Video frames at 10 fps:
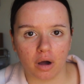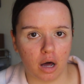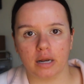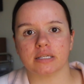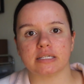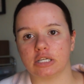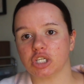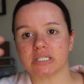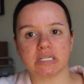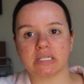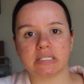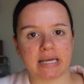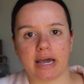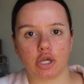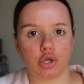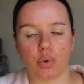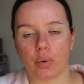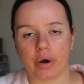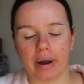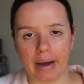honestly, just to set
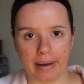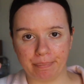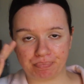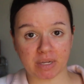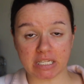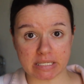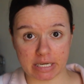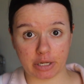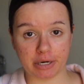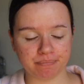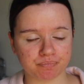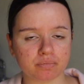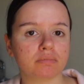your concealer.